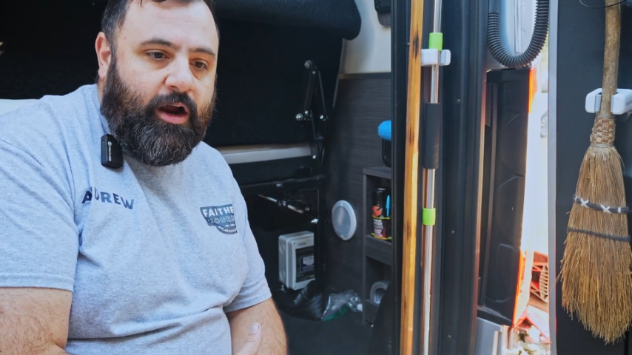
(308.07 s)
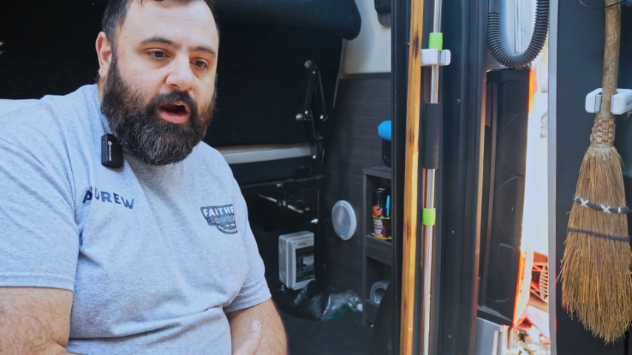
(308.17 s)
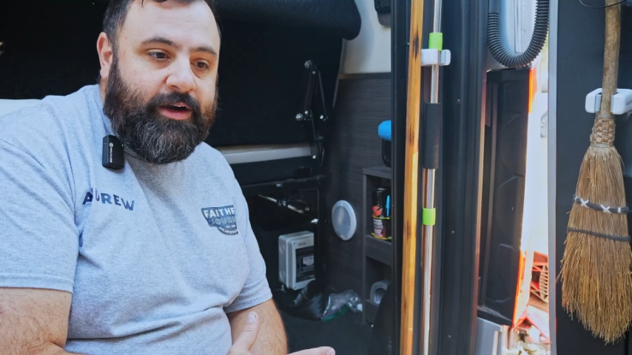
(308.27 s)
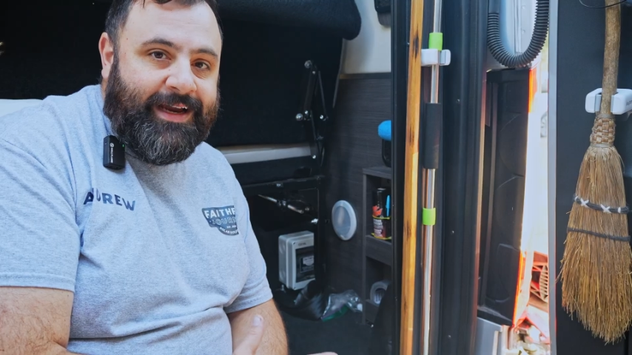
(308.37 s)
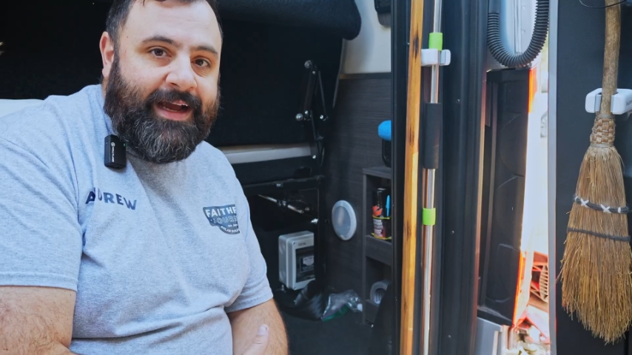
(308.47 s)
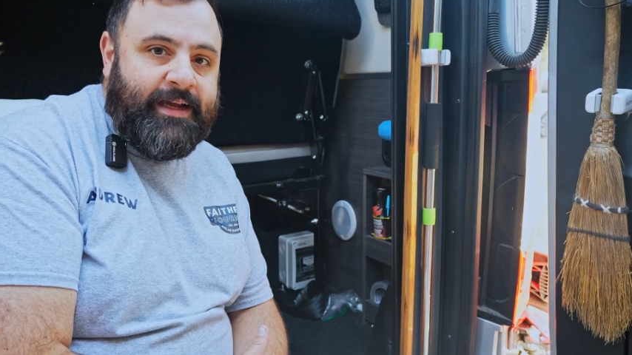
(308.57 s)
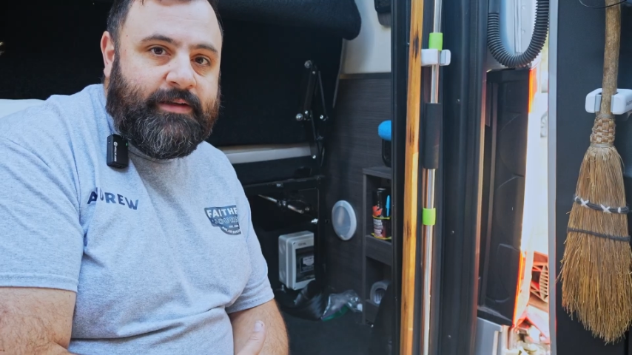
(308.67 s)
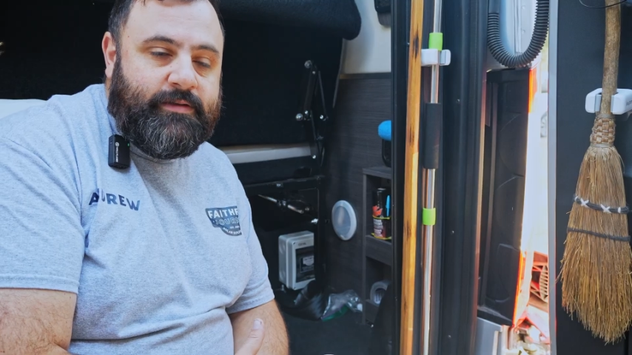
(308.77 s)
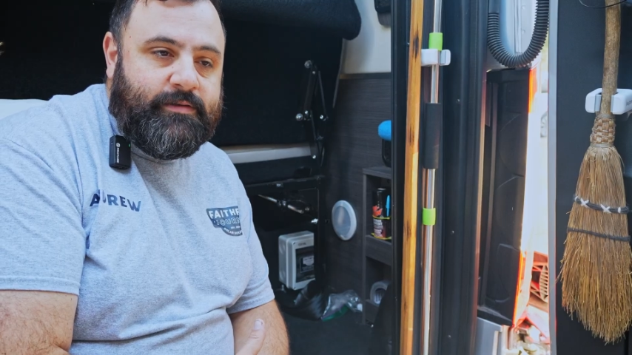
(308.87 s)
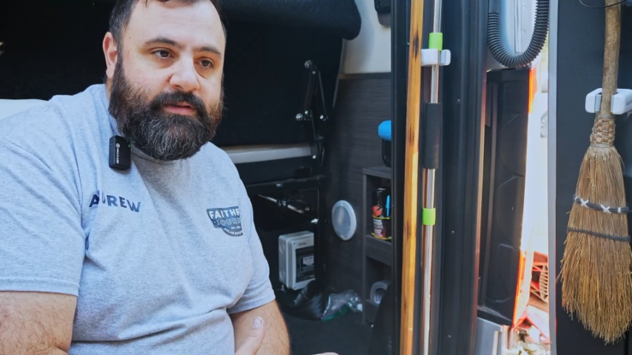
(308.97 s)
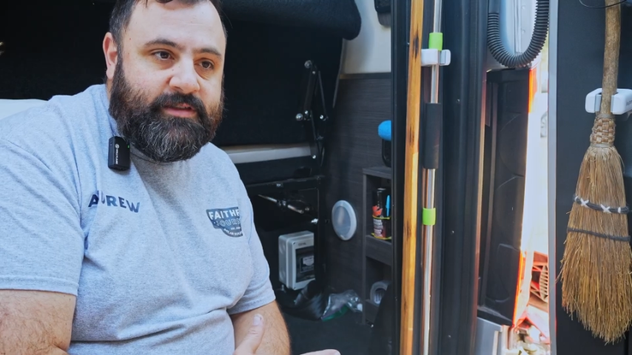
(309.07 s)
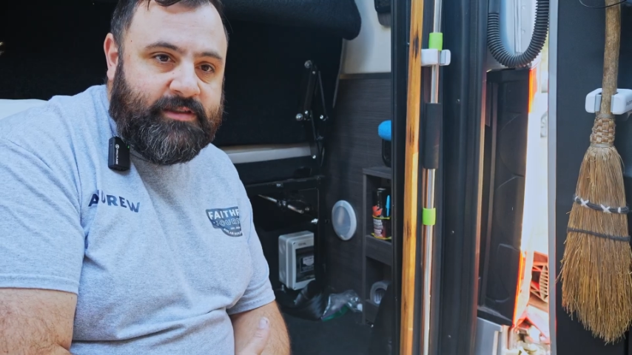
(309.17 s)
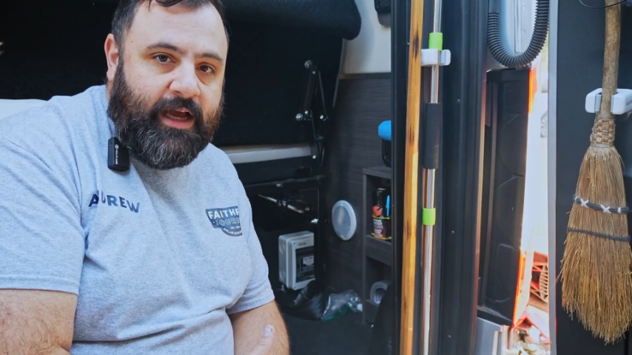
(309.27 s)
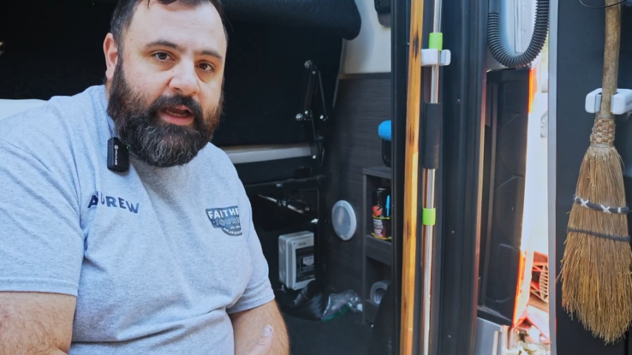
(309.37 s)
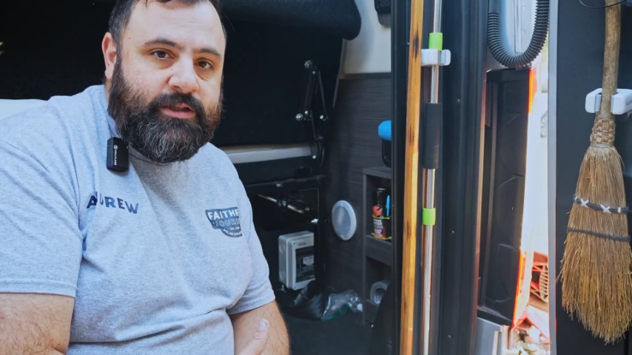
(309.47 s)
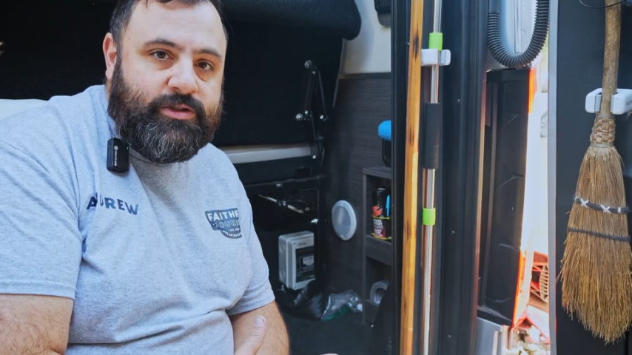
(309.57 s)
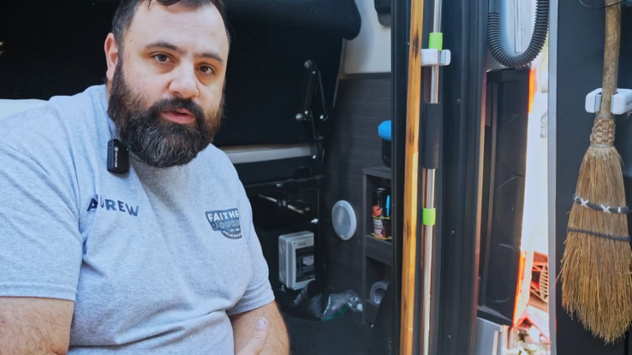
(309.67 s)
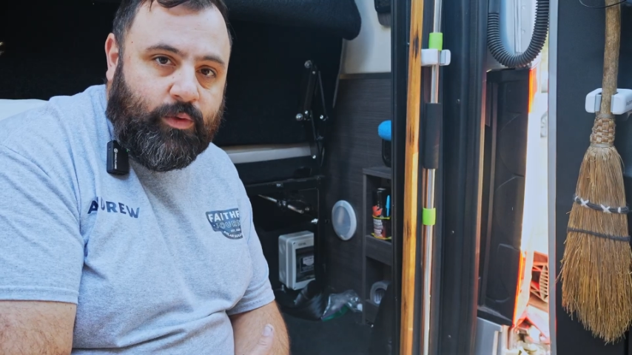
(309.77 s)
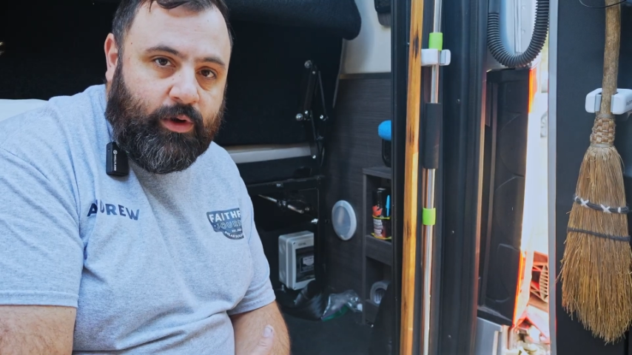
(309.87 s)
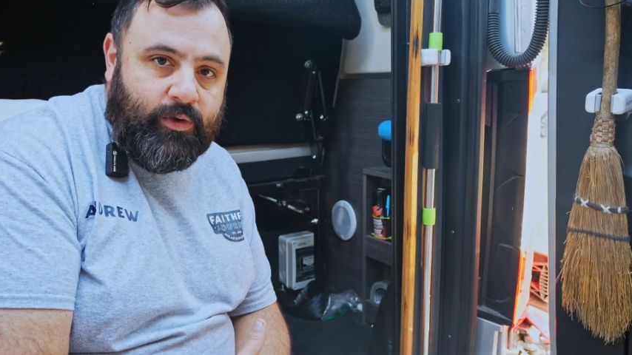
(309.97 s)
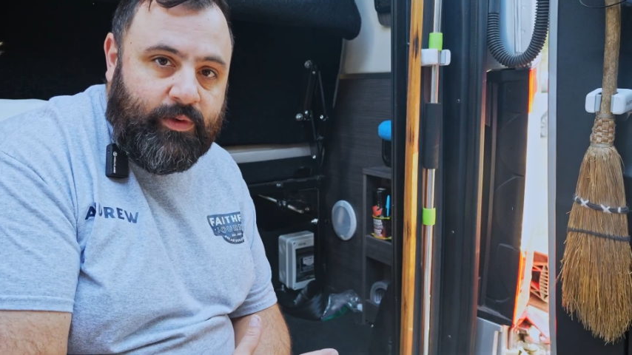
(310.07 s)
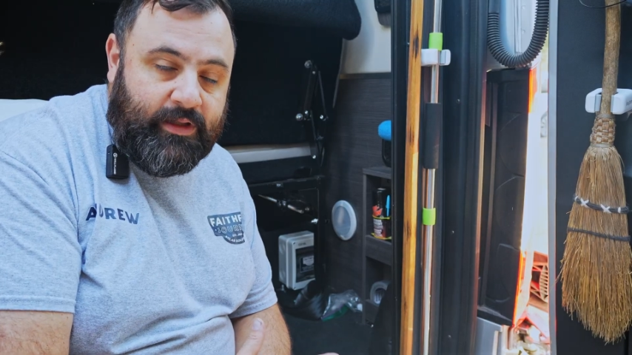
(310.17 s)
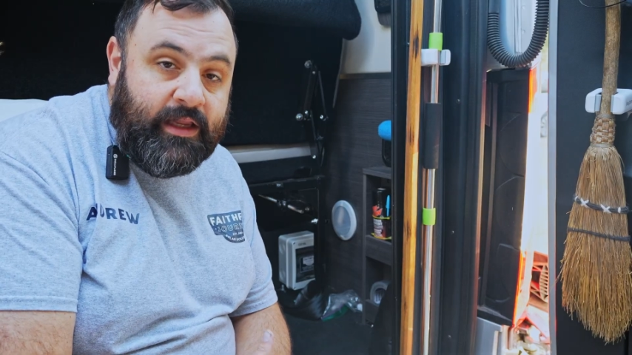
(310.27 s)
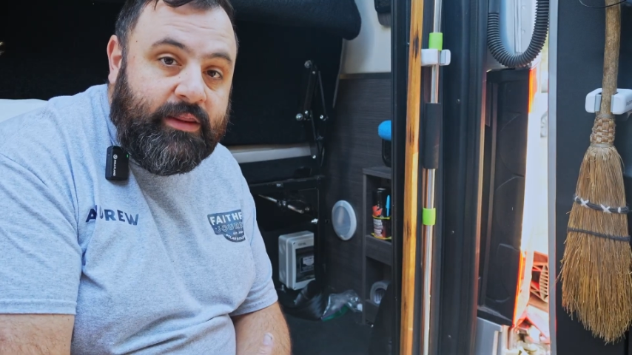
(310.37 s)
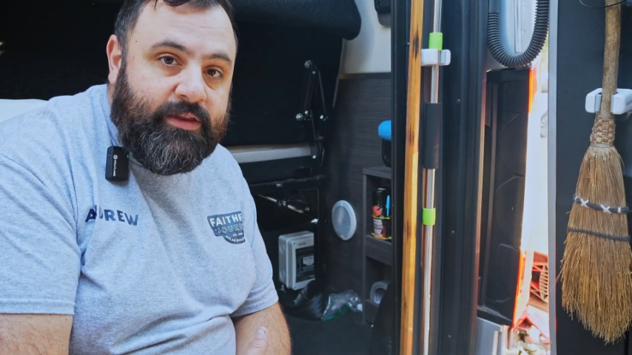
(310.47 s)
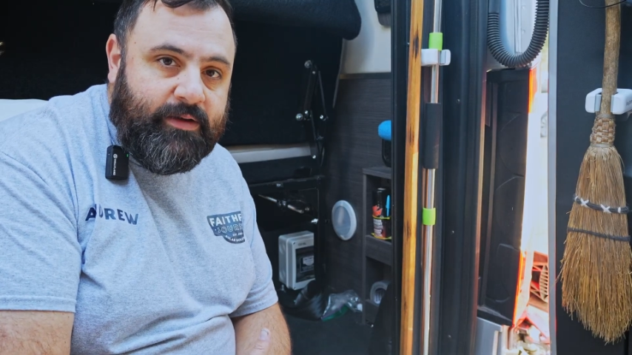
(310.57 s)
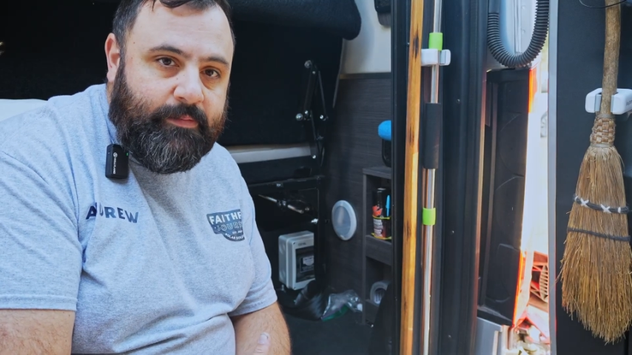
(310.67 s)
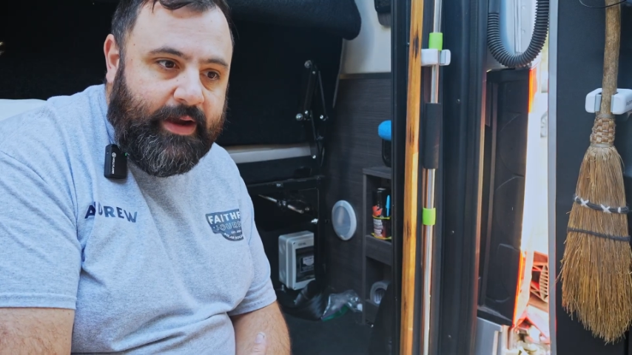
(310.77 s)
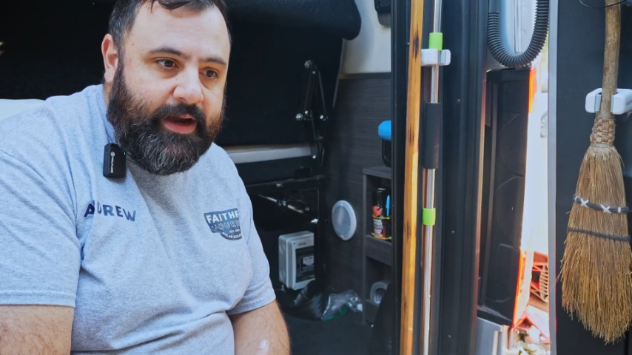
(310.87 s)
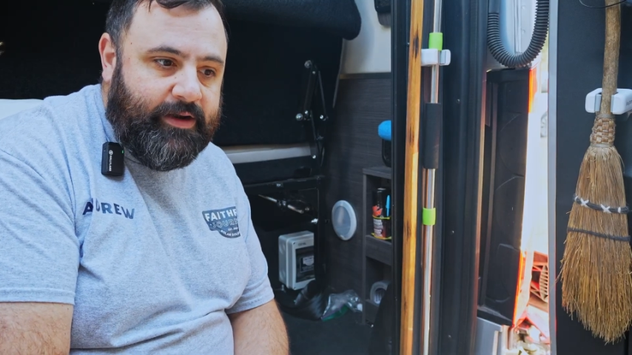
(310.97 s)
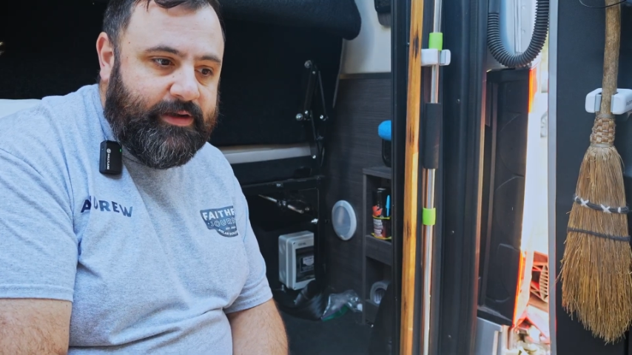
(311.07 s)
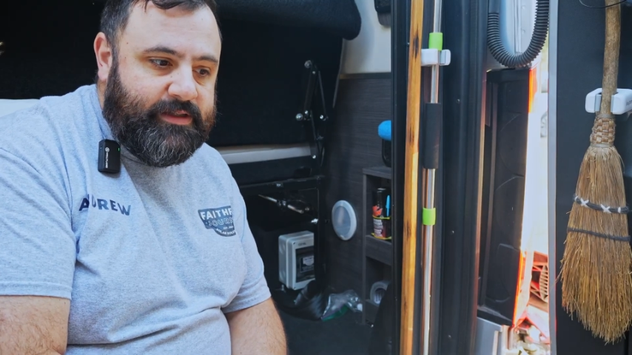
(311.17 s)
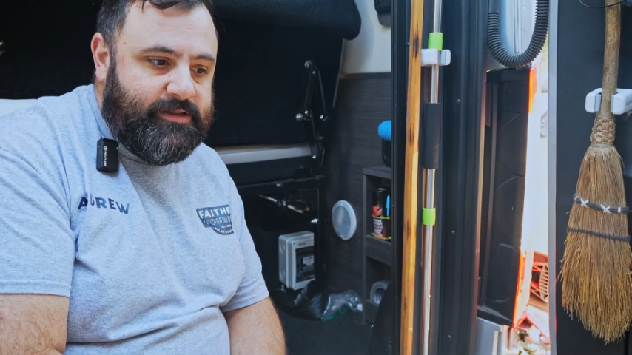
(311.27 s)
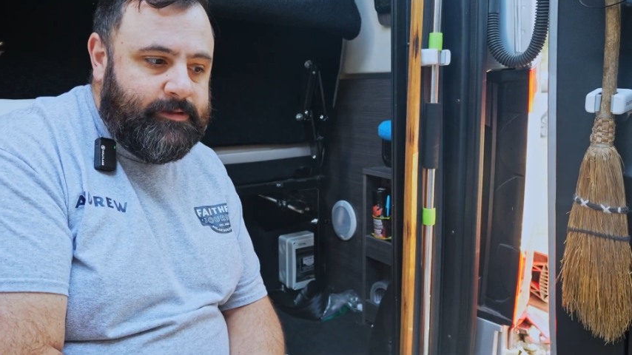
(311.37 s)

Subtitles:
are not designed to work with lithium batteries.